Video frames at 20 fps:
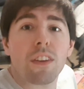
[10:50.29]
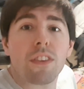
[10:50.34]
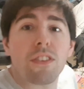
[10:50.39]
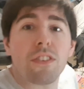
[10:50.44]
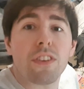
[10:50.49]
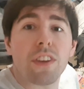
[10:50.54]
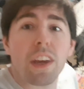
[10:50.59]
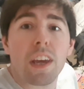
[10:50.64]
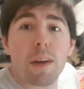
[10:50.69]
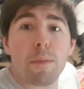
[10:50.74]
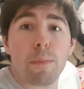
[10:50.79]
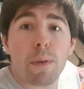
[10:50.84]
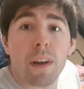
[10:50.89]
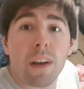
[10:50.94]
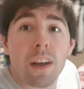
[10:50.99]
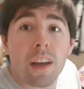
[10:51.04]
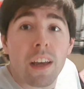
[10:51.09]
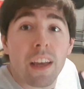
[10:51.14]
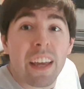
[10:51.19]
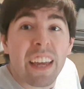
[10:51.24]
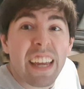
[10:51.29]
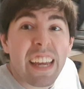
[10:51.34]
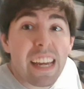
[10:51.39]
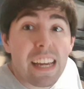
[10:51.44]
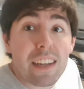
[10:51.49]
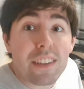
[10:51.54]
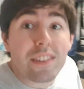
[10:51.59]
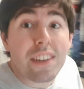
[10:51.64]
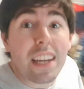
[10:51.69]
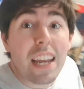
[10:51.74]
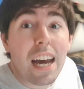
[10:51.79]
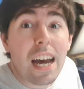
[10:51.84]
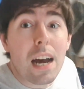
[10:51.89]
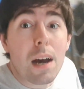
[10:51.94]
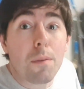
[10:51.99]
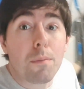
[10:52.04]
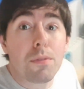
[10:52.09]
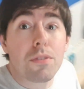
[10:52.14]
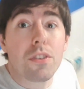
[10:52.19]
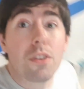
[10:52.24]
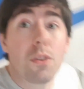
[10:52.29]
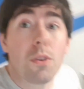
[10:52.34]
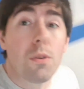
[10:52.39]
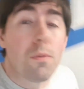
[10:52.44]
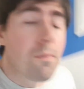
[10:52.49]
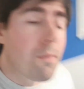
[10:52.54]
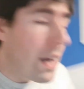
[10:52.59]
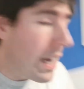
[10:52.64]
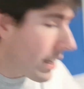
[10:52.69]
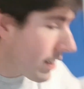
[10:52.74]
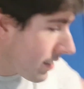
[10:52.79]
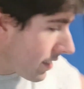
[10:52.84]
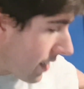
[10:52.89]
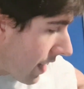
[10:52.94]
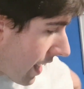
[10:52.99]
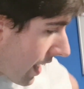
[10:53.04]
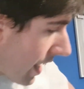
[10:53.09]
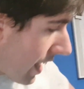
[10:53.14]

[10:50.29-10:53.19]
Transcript: a tip. It's an absolute mess.